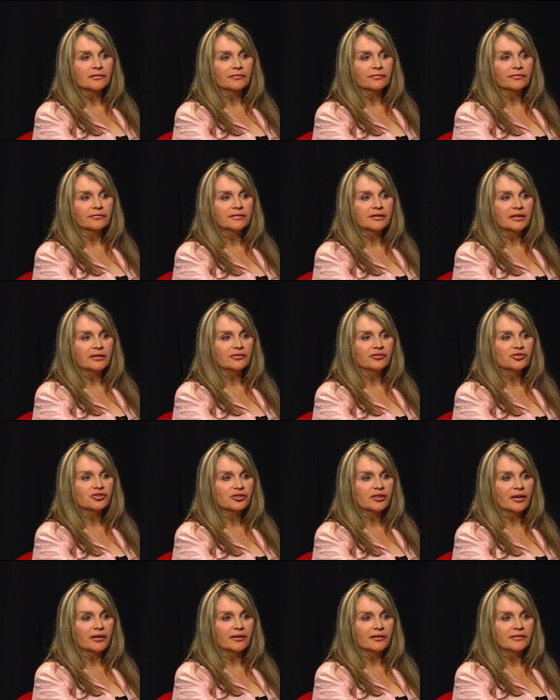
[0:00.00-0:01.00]
of tin
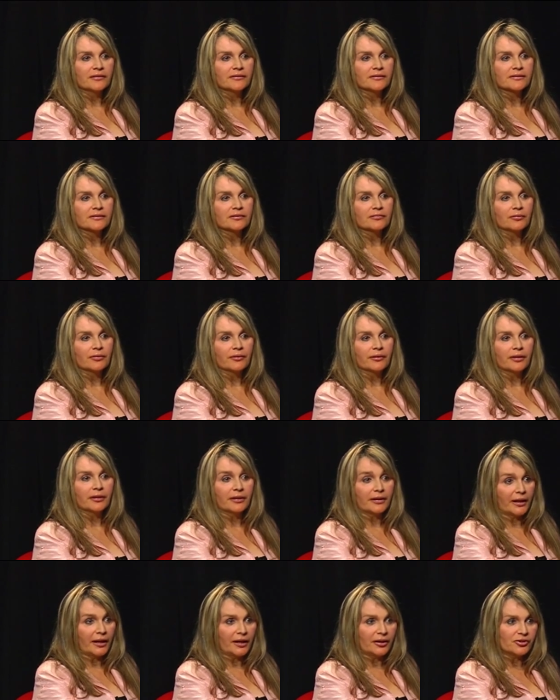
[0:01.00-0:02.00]
sheds in
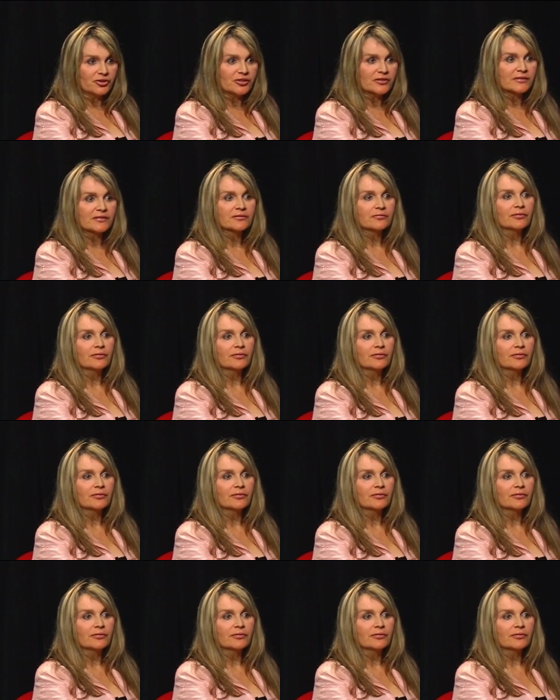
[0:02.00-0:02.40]
cages